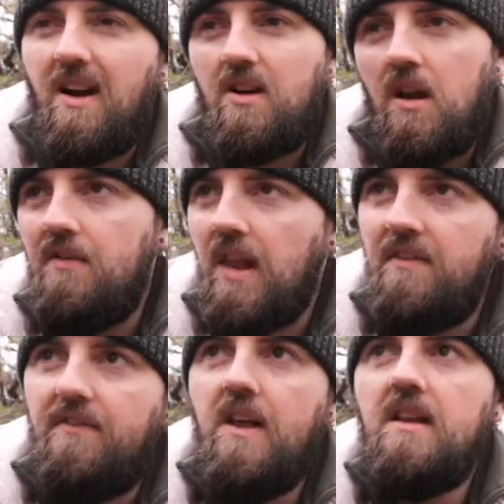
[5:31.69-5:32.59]
I kind of had a
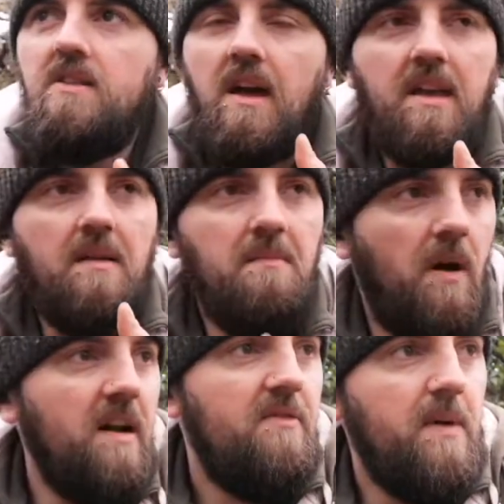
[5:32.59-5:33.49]
feeling that it
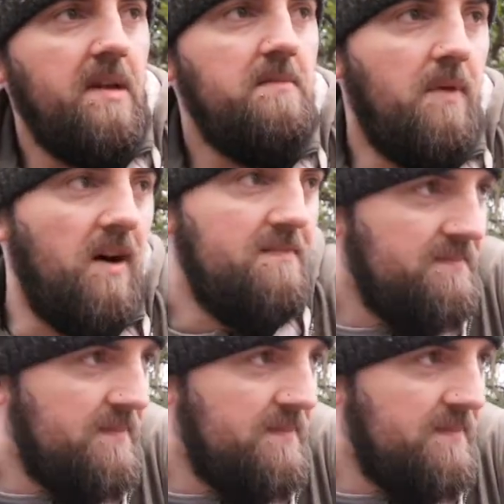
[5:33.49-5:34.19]
might have been, but